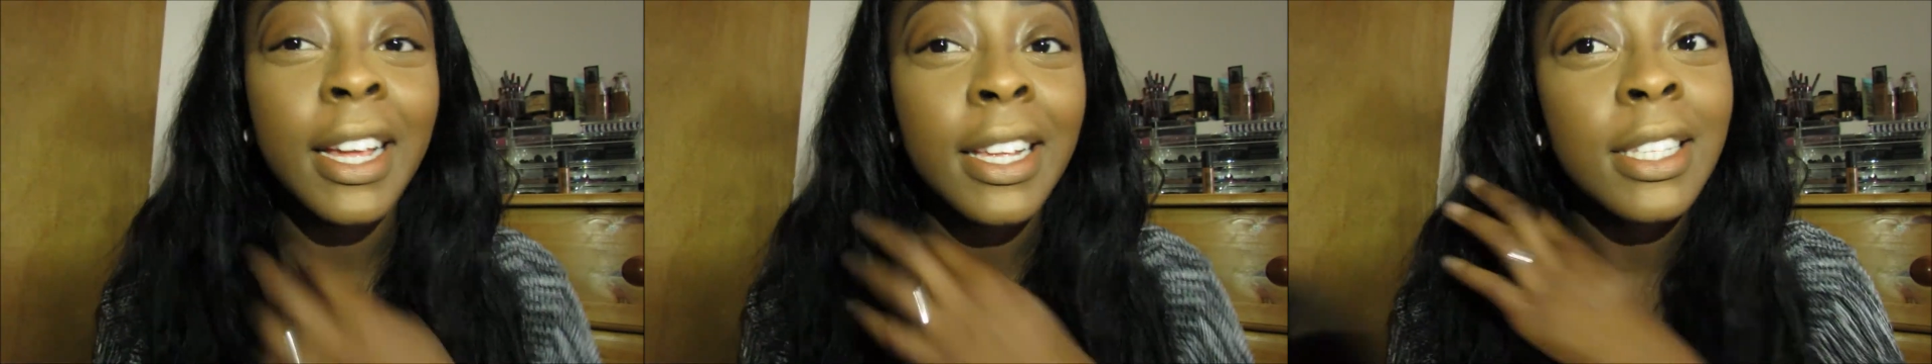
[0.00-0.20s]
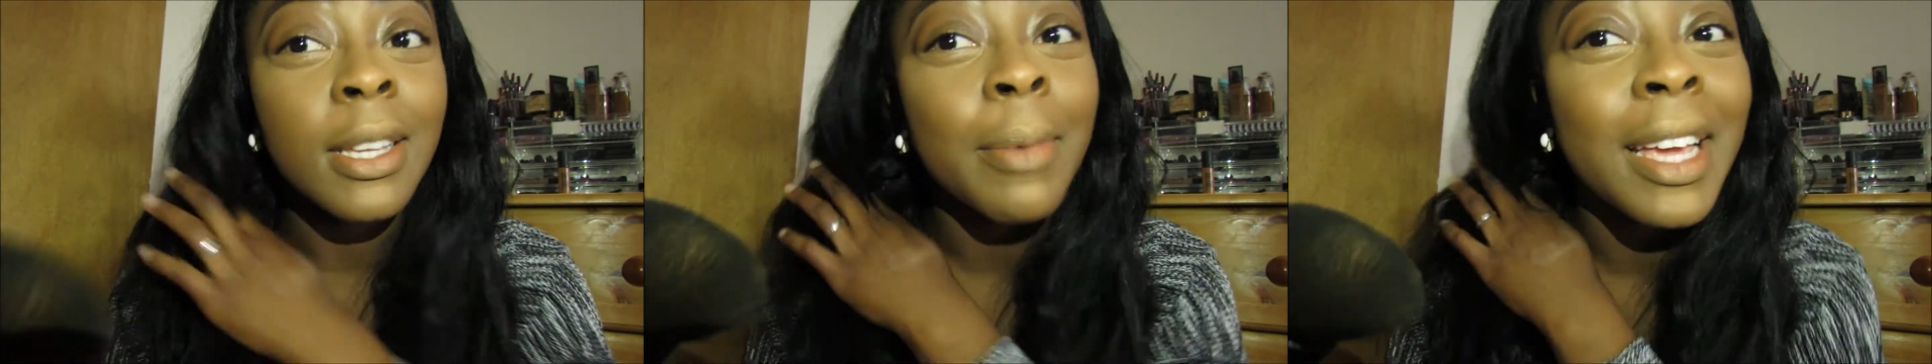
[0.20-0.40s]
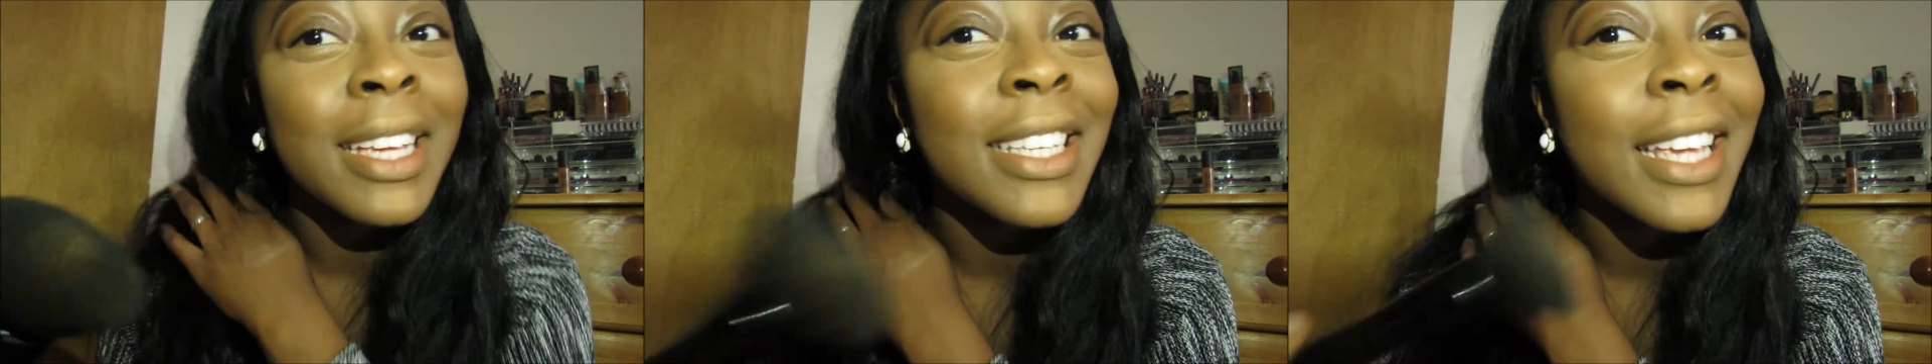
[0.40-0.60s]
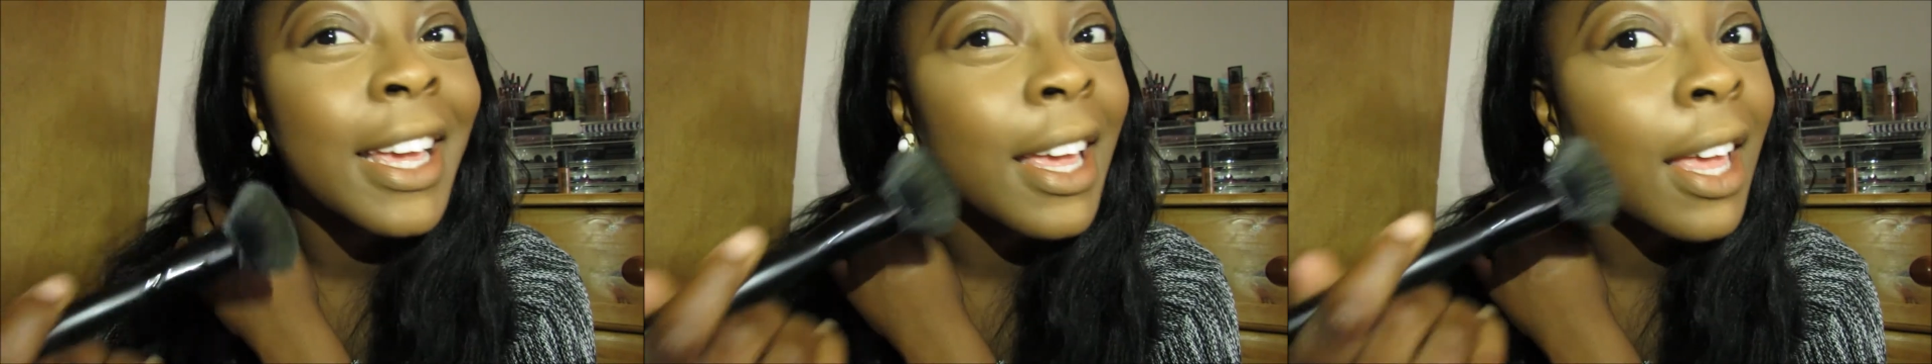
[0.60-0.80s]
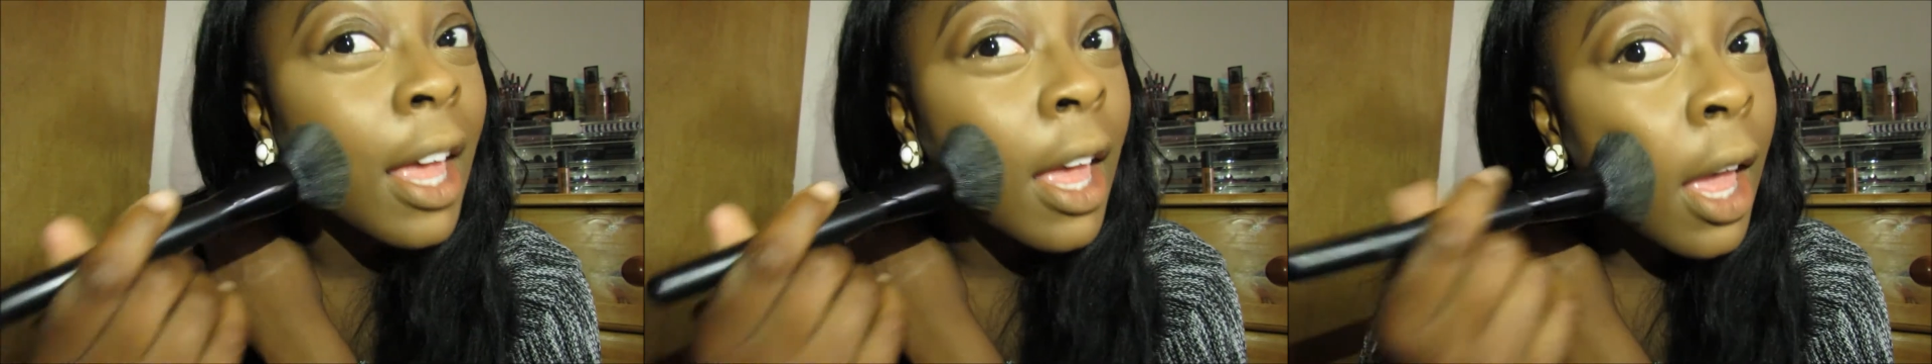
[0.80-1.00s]
It's
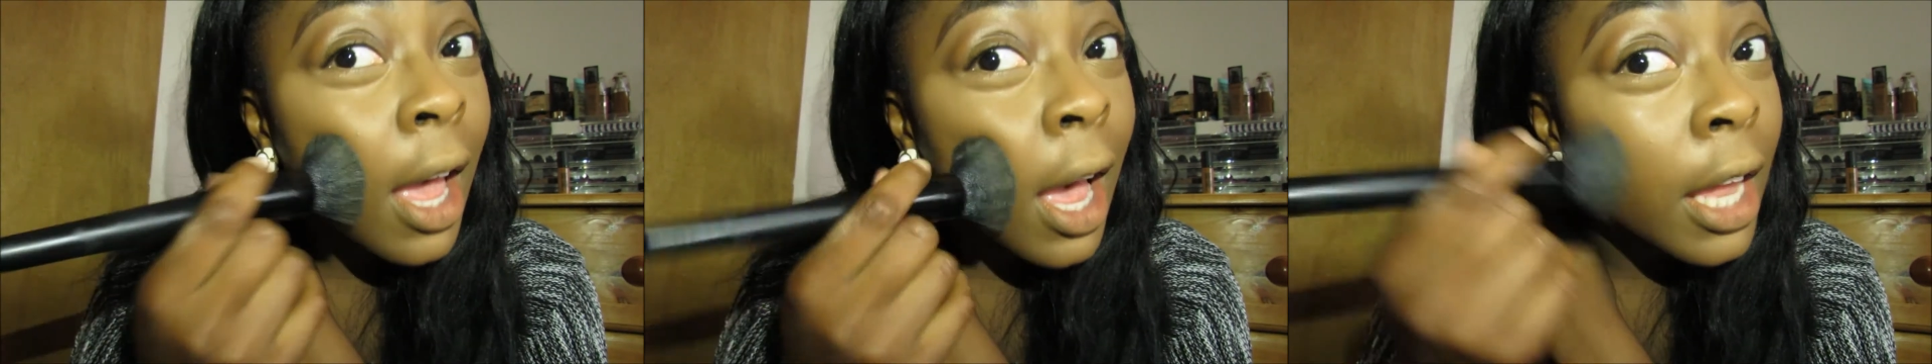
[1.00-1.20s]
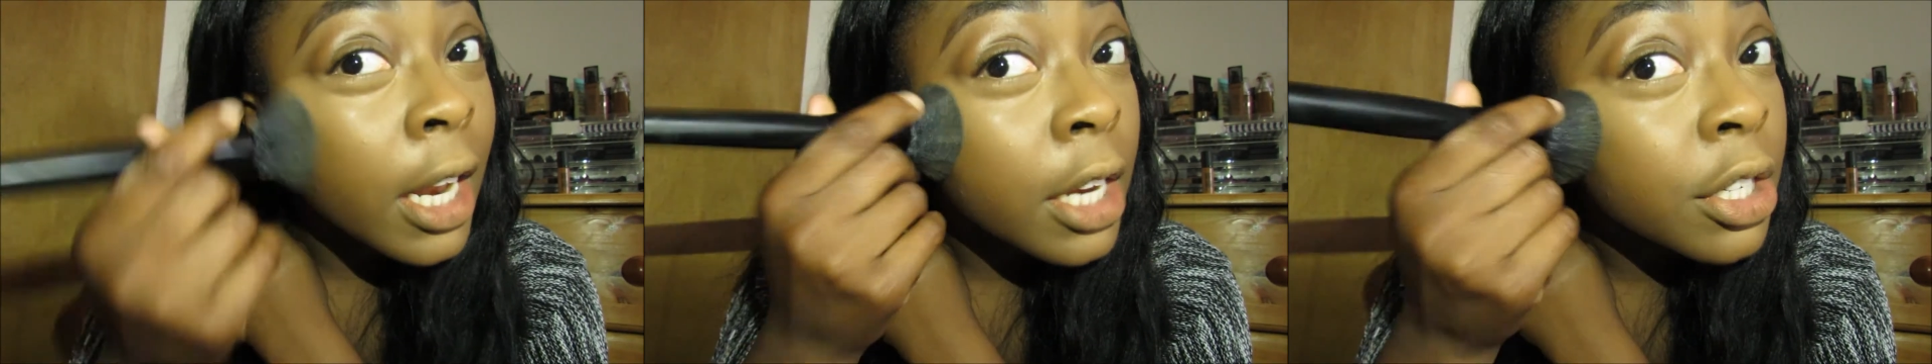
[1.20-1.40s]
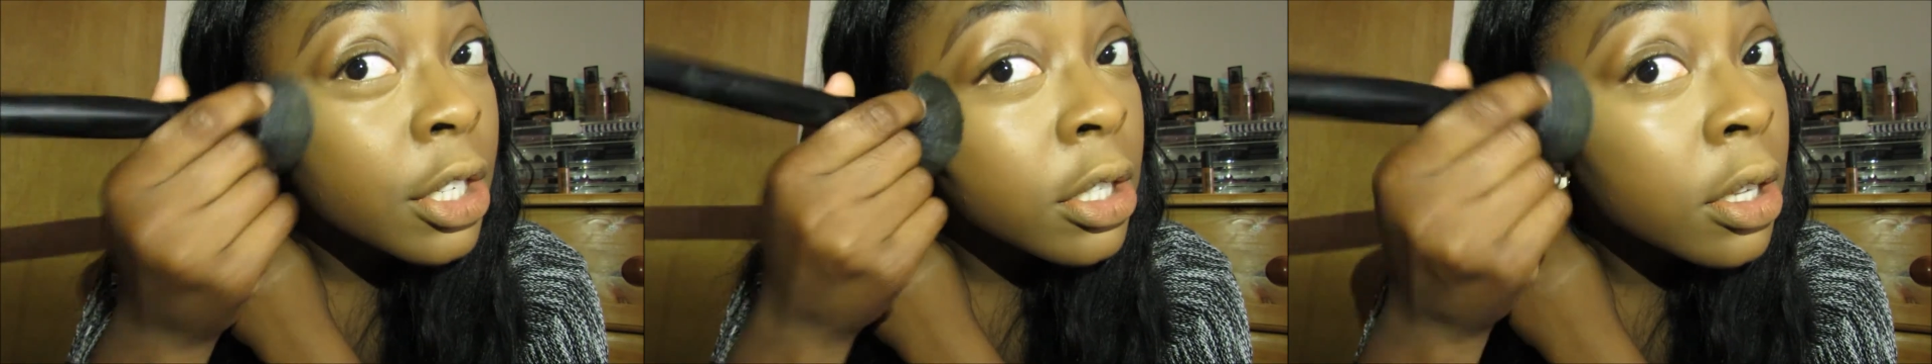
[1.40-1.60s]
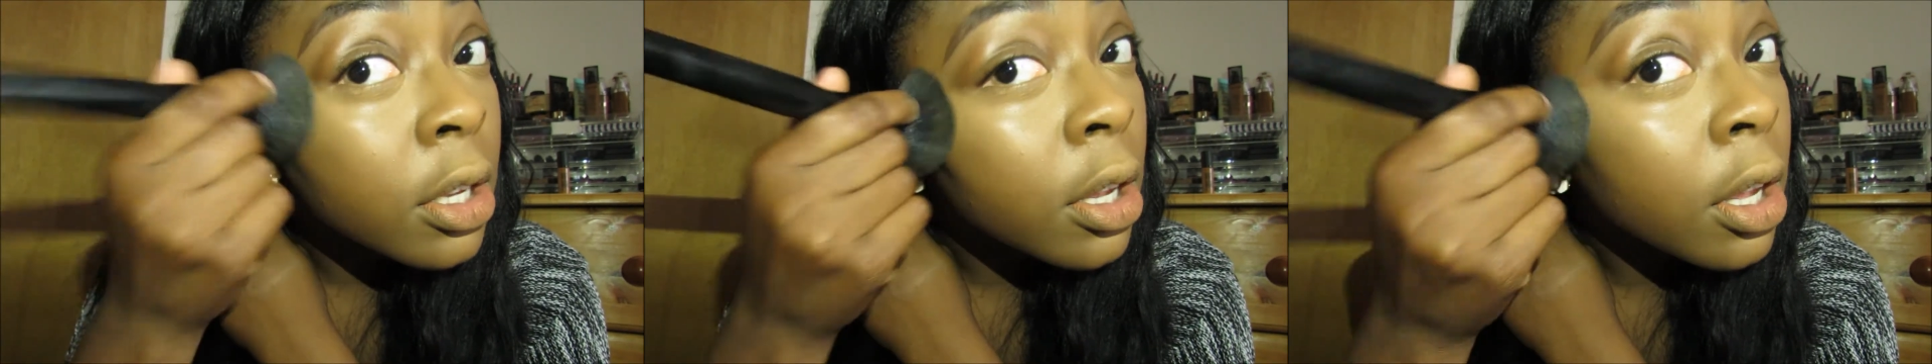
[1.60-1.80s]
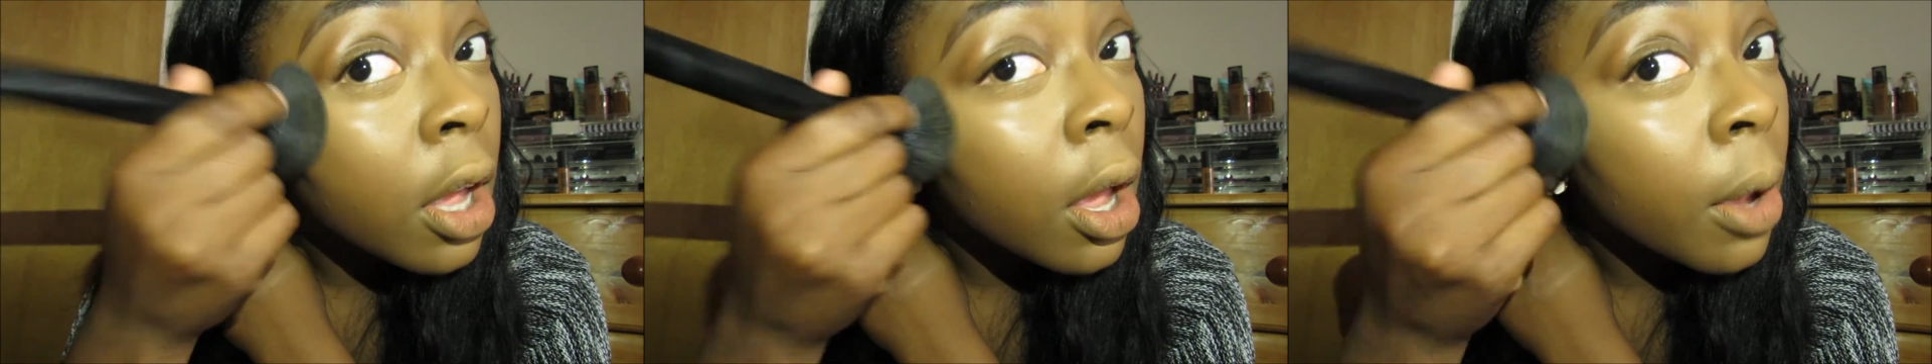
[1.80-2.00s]
amazing. And I just
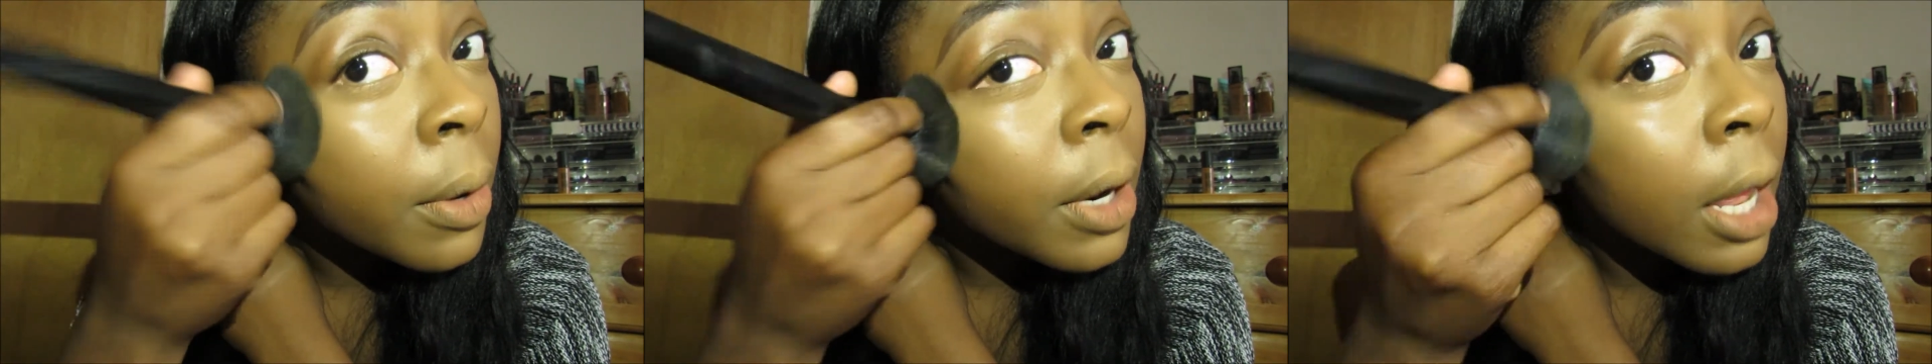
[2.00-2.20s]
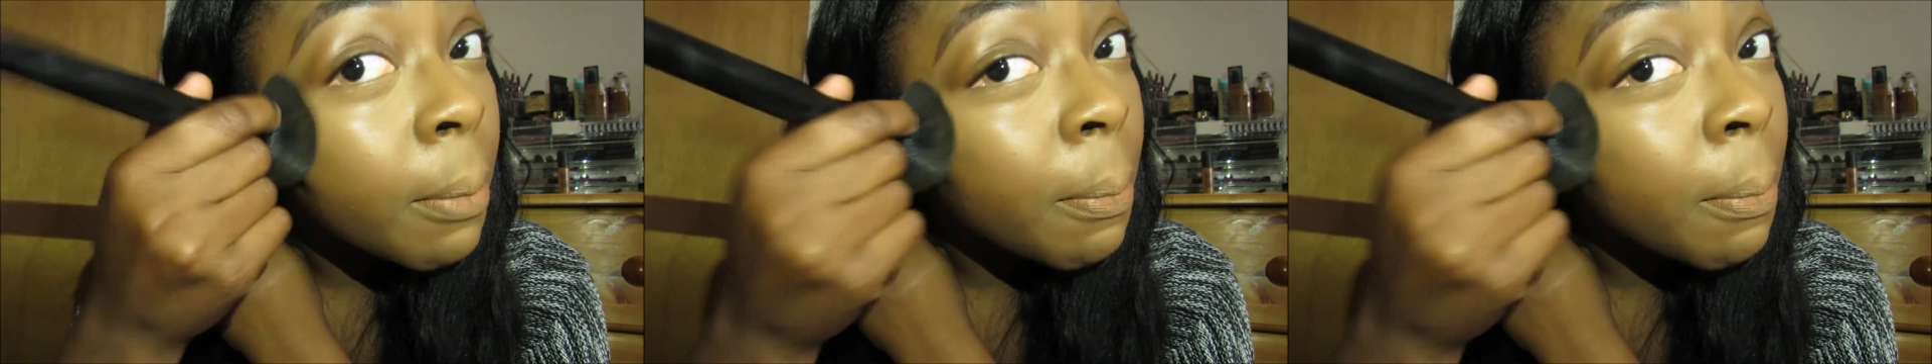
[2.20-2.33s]
go and I